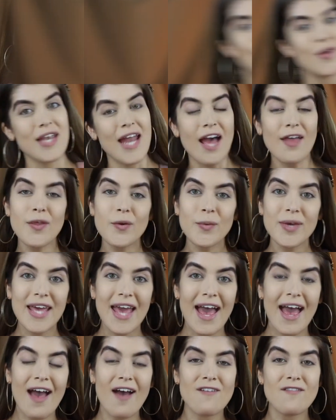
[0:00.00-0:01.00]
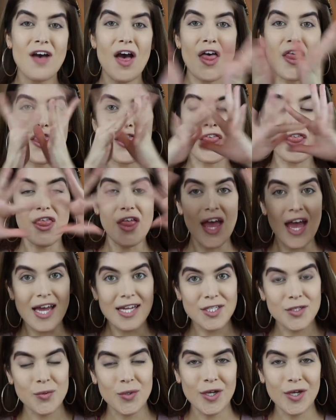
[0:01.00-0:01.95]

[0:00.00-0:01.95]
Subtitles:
So now that we have that,